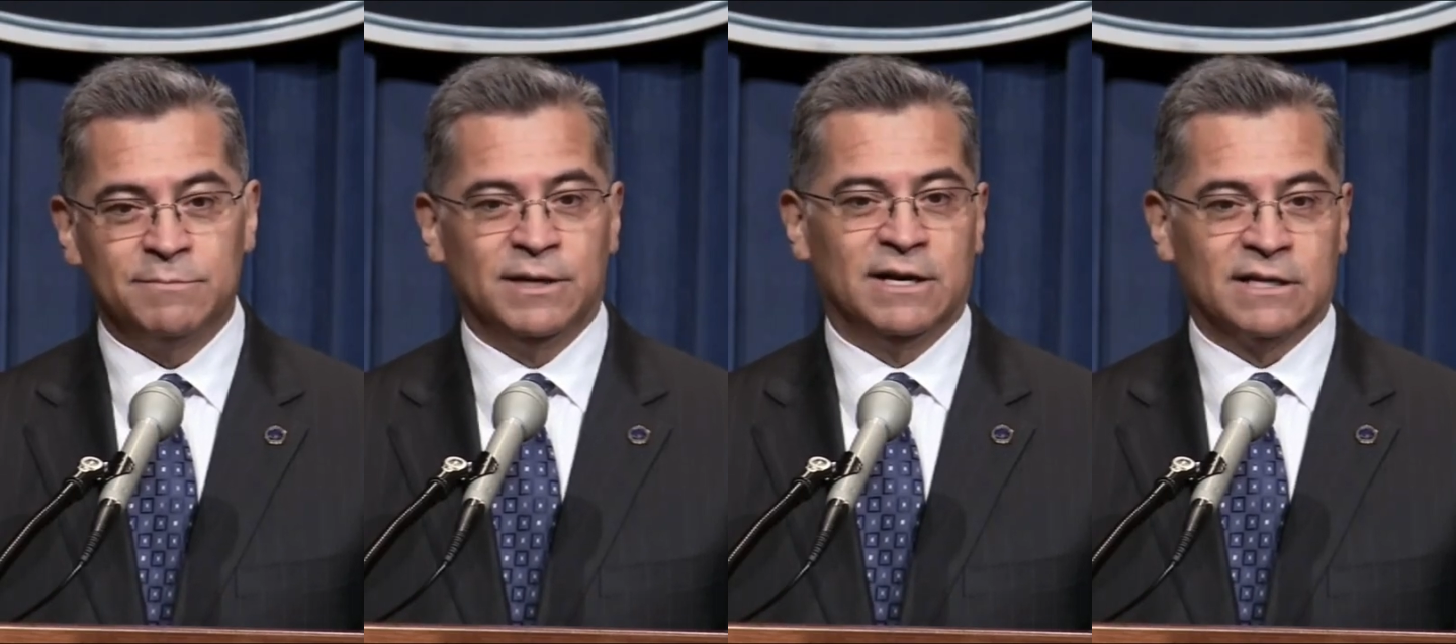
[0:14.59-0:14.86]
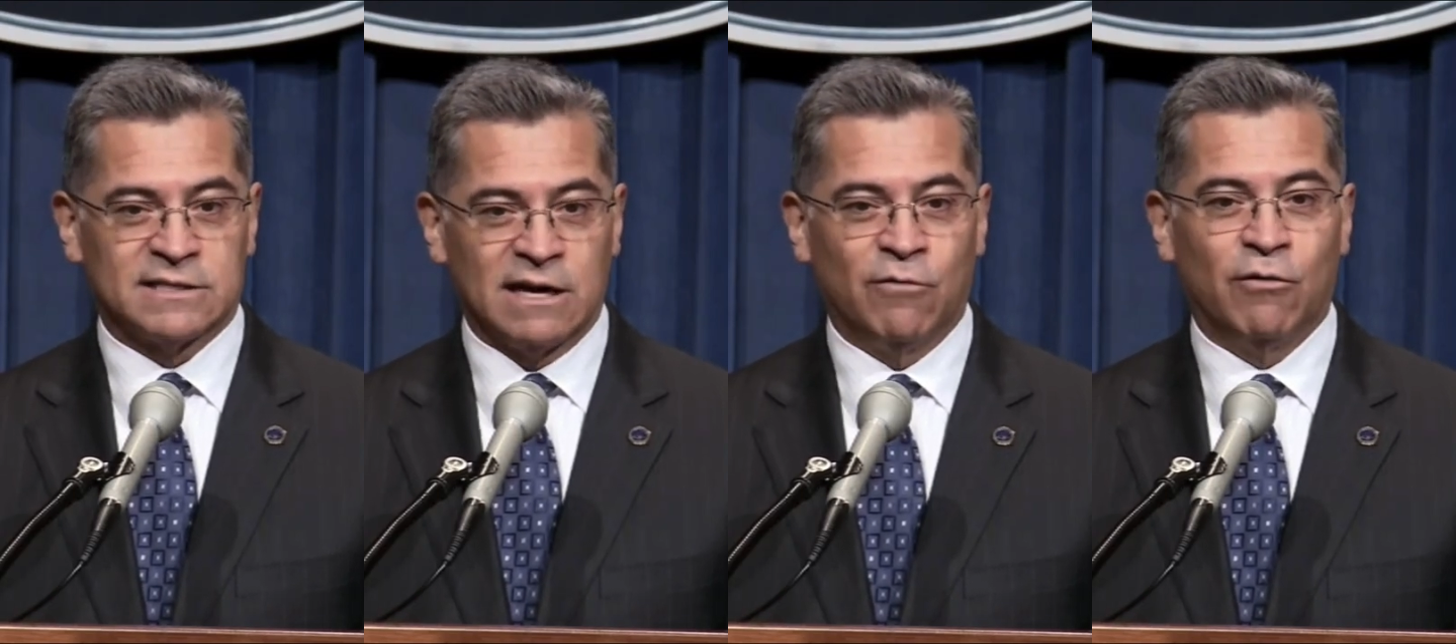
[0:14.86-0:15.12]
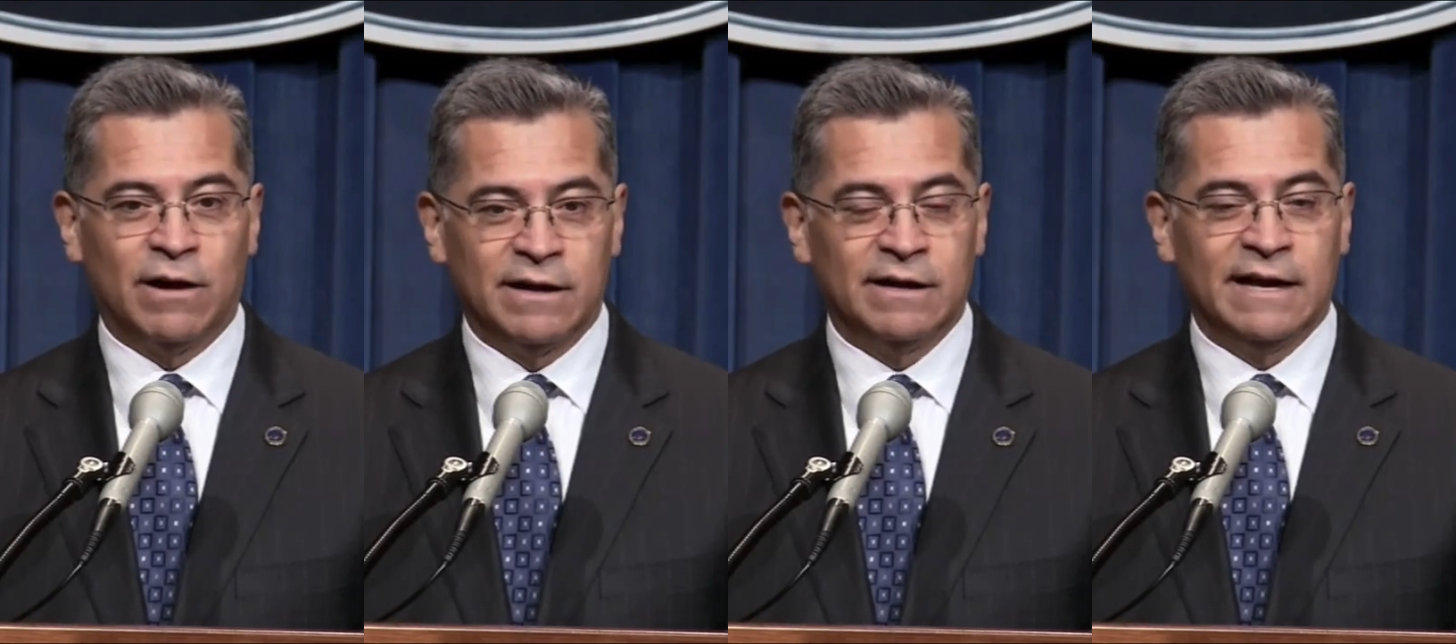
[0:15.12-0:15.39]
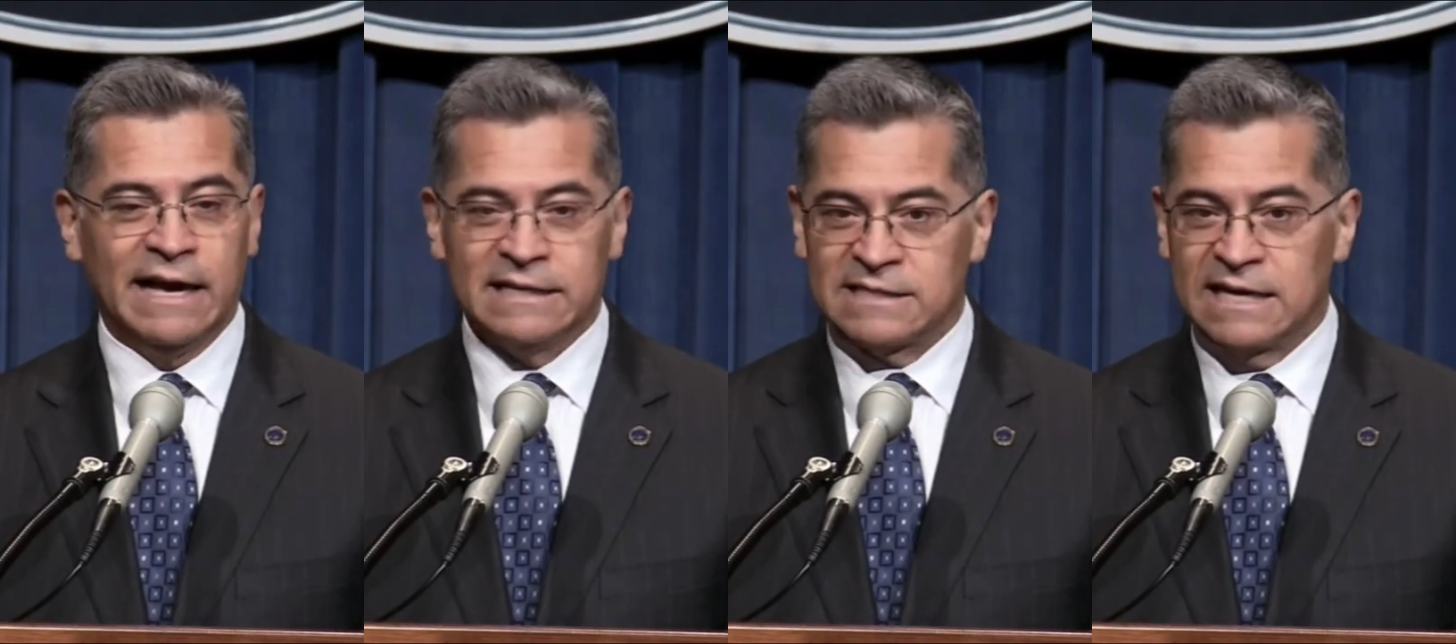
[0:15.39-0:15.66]
because I want
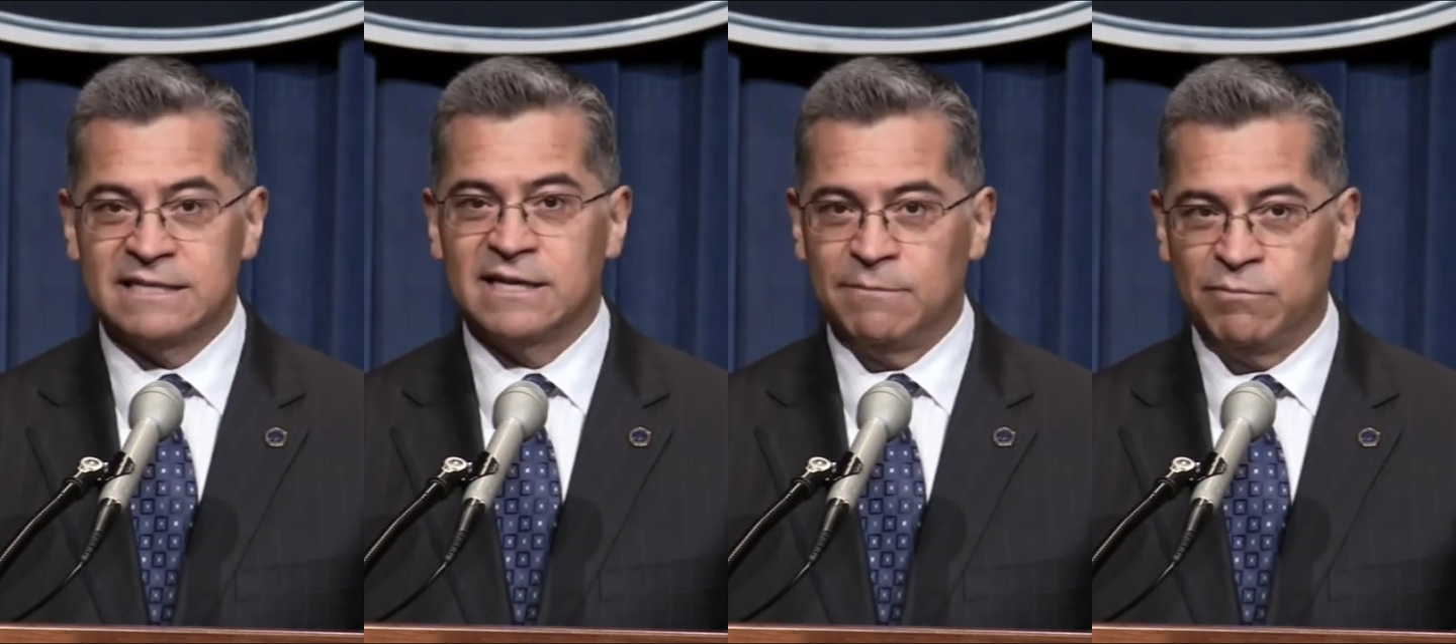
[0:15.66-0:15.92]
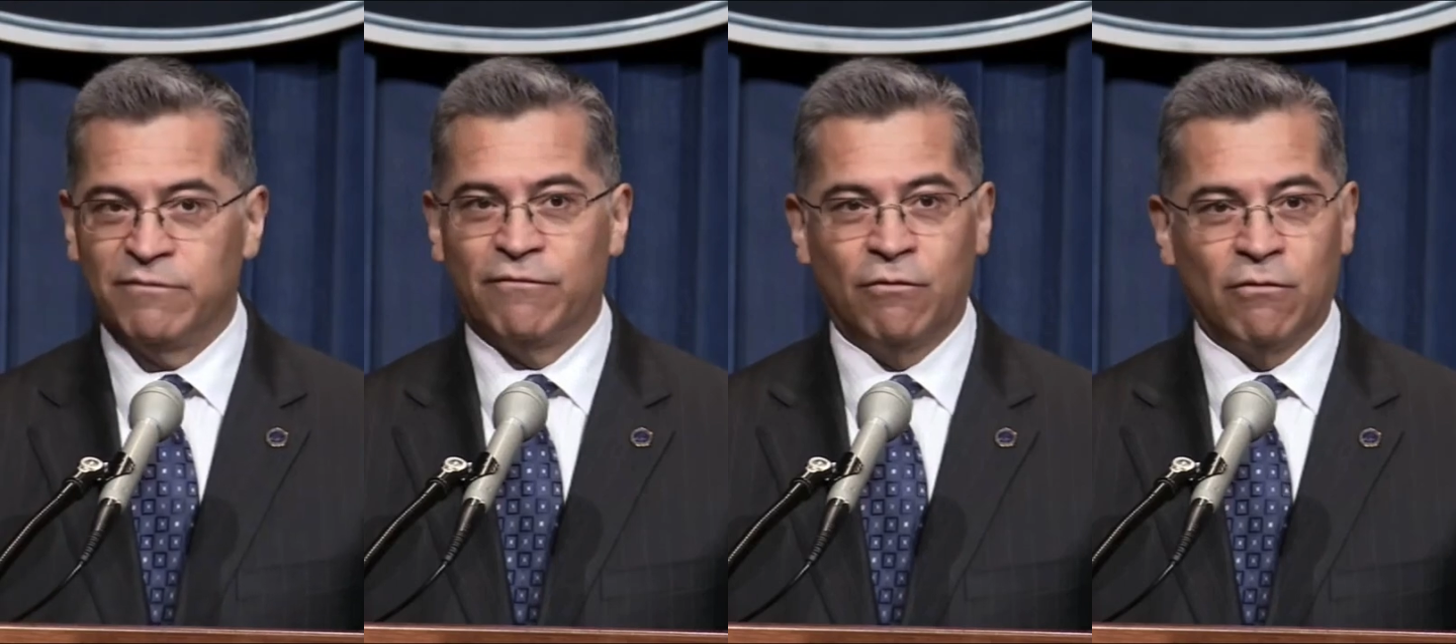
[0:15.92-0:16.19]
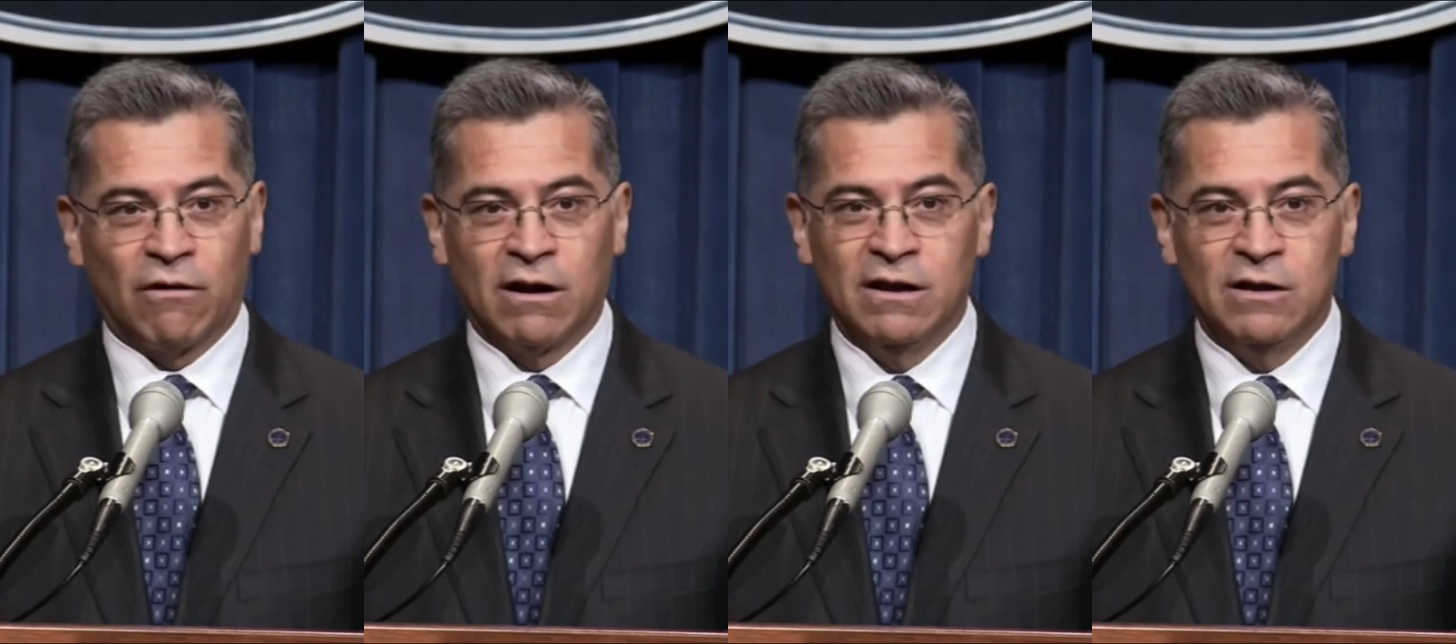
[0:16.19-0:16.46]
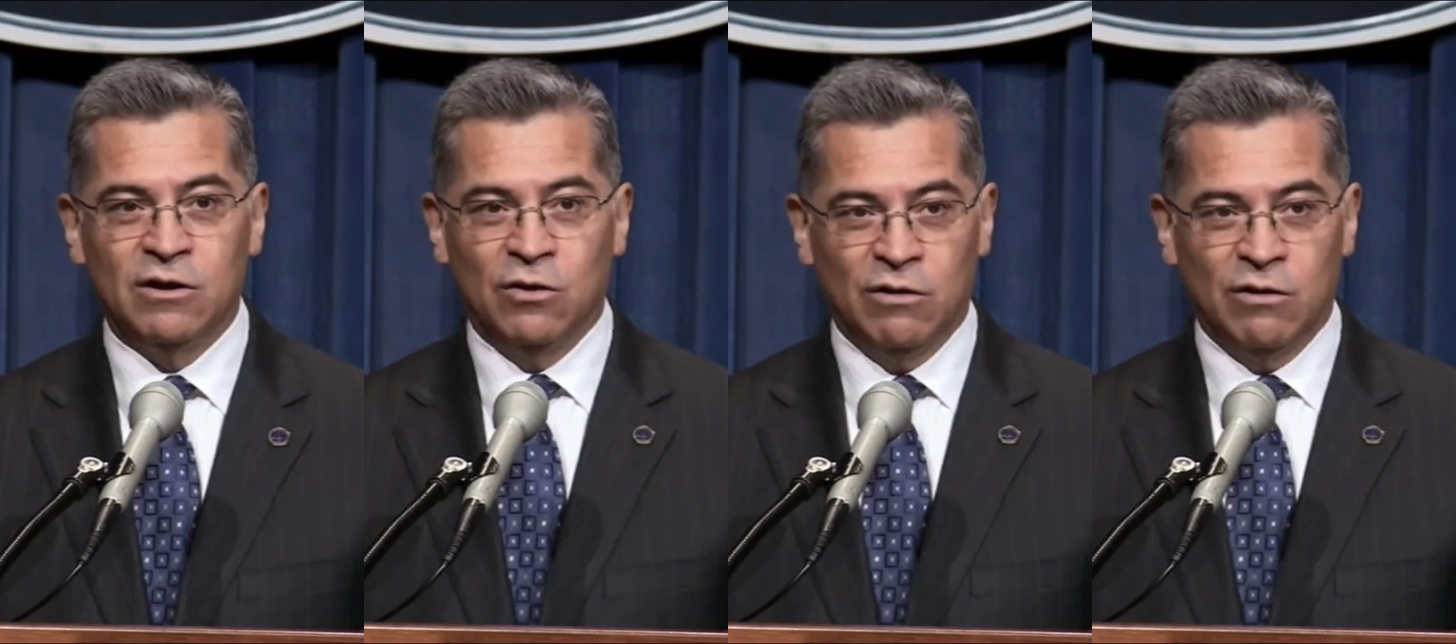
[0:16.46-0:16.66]
to, as I said before,